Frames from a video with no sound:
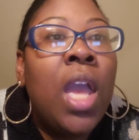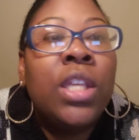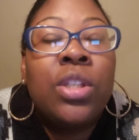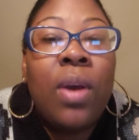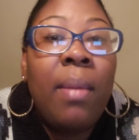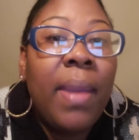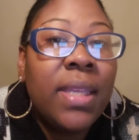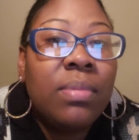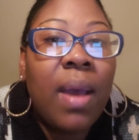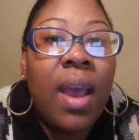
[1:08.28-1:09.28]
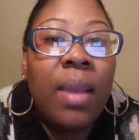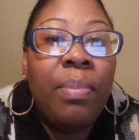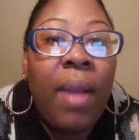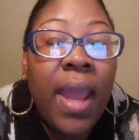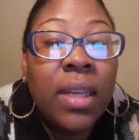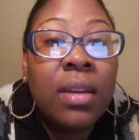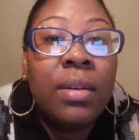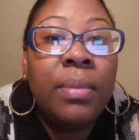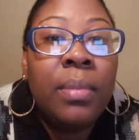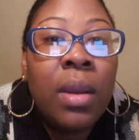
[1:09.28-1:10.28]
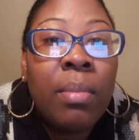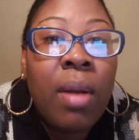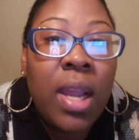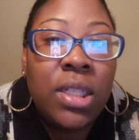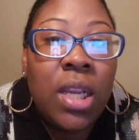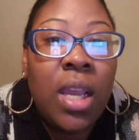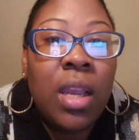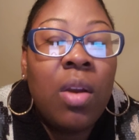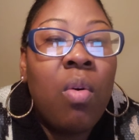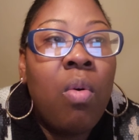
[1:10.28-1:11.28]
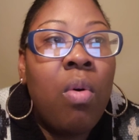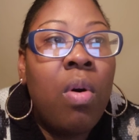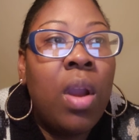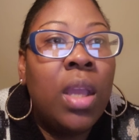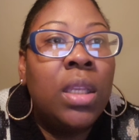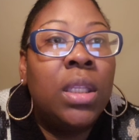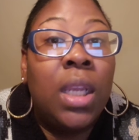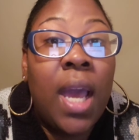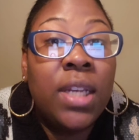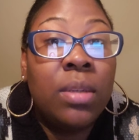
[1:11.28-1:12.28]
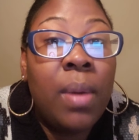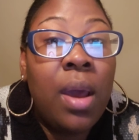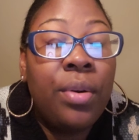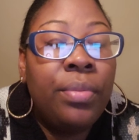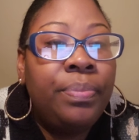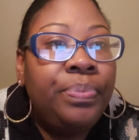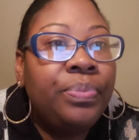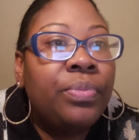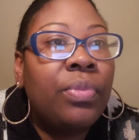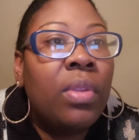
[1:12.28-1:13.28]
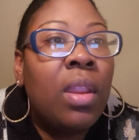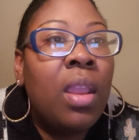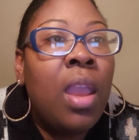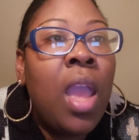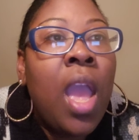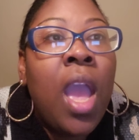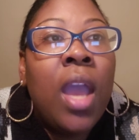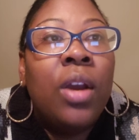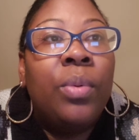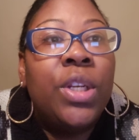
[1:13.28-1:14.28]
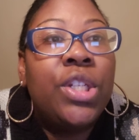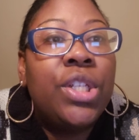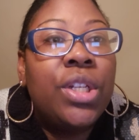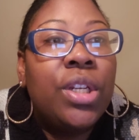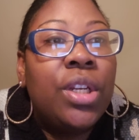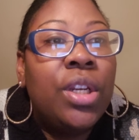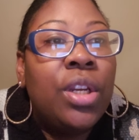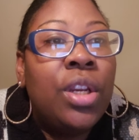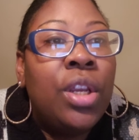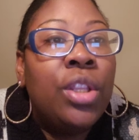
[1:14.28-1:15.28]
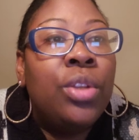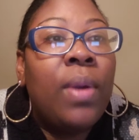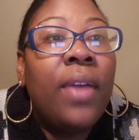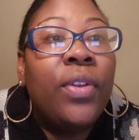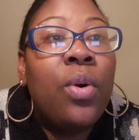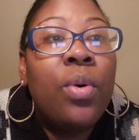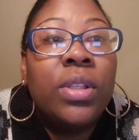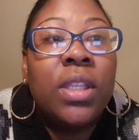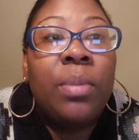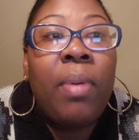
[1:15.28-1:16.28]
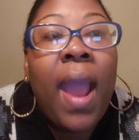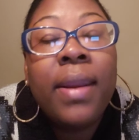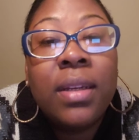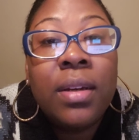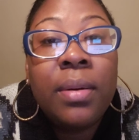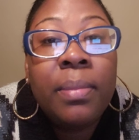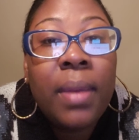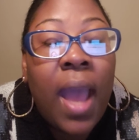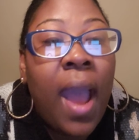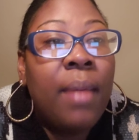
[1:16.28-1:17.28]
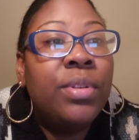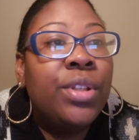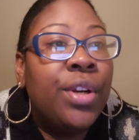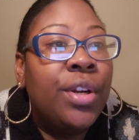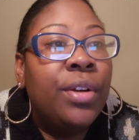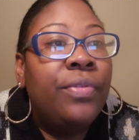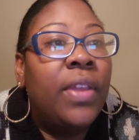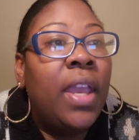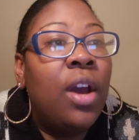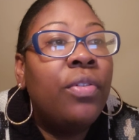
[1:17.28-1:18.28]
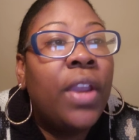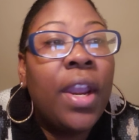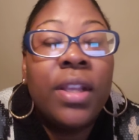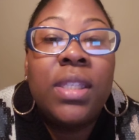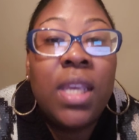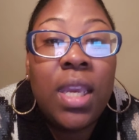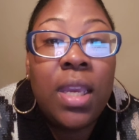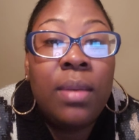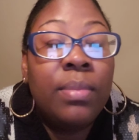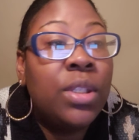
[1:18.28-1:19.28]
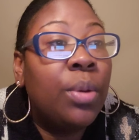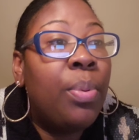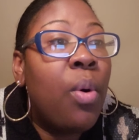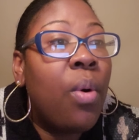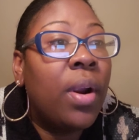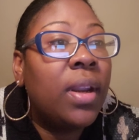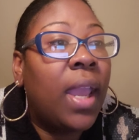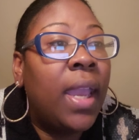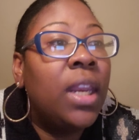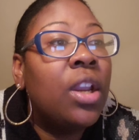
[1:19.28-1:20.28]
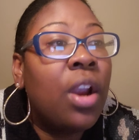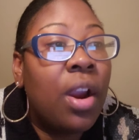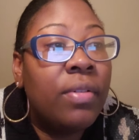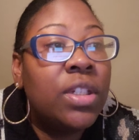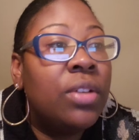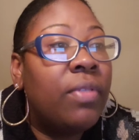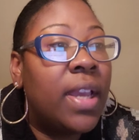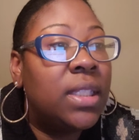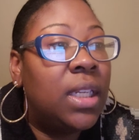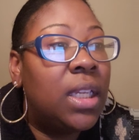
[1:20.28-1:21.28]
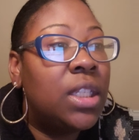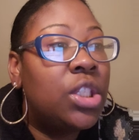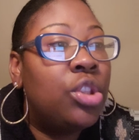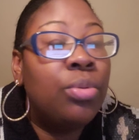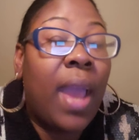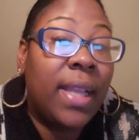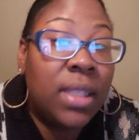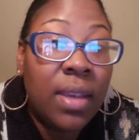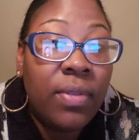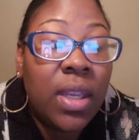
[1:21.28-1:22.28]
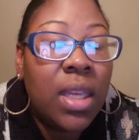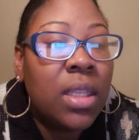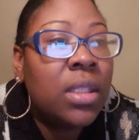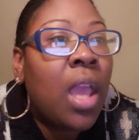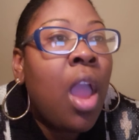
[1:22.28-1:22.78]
So I based my practicum project on the logic model, which throughout the course of the practicum, I observed the healthcare team support and encourage the residents through activities,